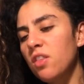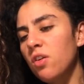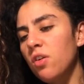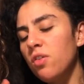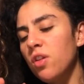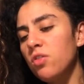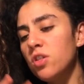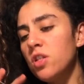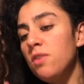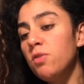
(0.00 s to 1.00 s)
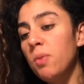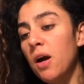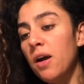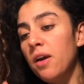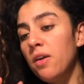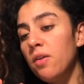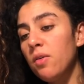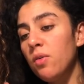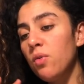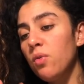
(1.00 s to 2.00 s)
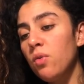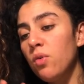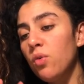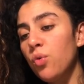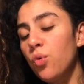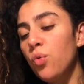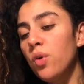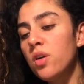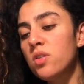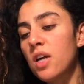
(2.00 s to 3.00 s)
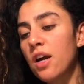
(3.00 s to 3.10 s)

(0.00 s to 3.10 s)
they're deceived by who is